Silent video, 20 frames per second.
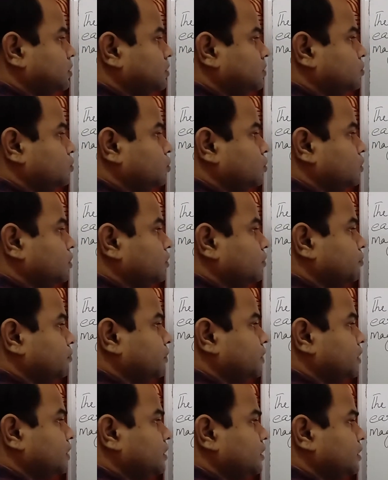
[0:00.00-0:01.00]

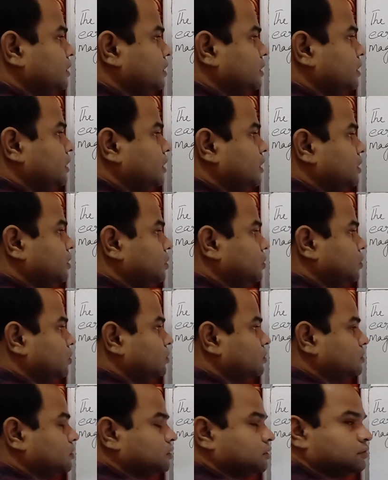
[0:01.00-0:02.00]
geometrical
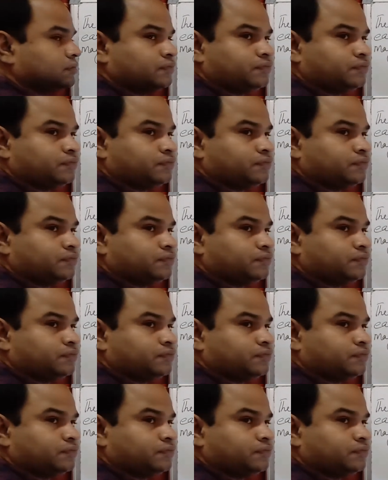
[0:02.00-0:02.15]
north.